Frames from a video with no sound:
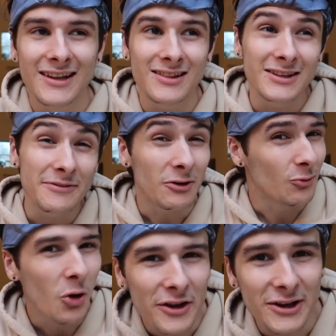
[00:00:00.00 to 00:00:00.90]
leave it
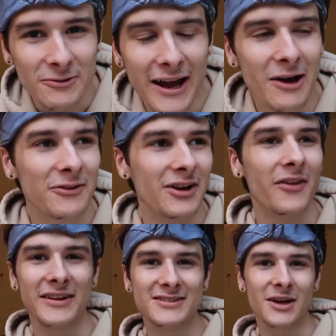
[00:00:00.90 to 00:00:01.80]
rolling around and
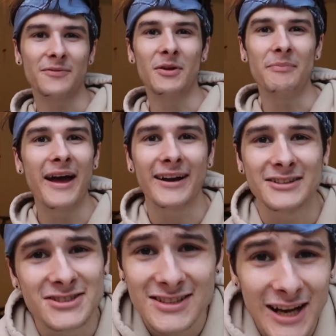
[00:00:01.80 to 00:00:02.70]
all that stuff in the back.
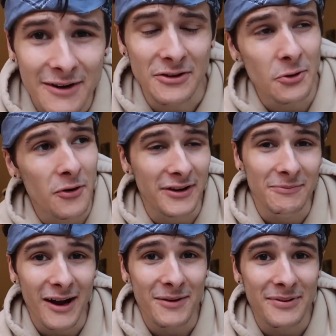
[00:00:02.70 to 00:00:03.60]
Is just kind of annoying in
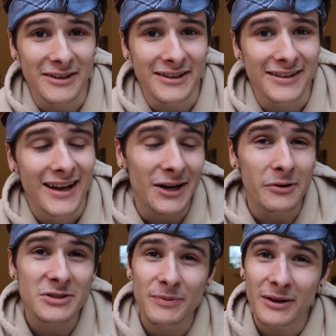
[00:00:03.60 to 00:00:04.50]
my opinion. I
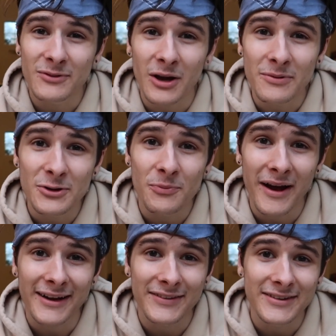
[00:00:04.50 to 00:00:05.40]
wish BMW
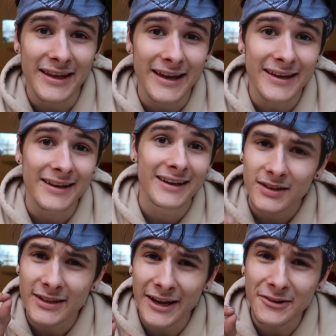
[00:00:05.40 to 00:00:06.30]
back in the day
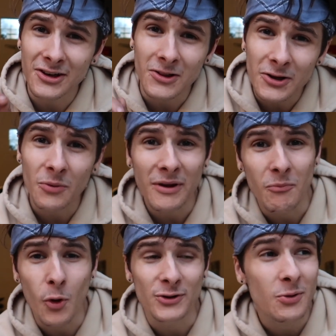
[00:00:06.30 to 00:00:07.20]
catered a little bit
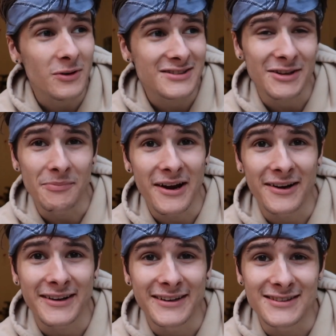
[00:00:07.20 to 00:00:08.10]
more towards the
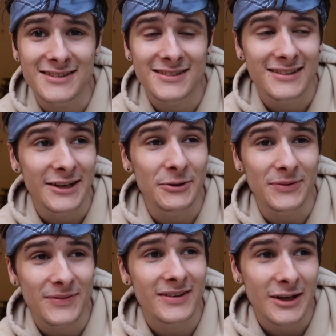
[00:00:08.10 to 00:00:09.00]
Americans.
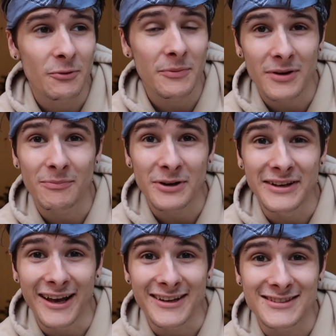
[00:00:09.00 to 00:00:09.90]
It would have been pretty
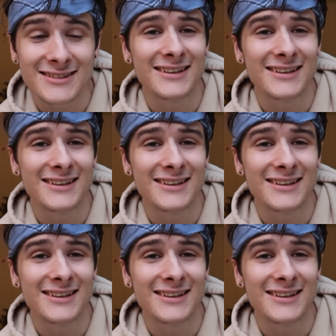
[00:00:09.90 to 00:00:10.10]
nice.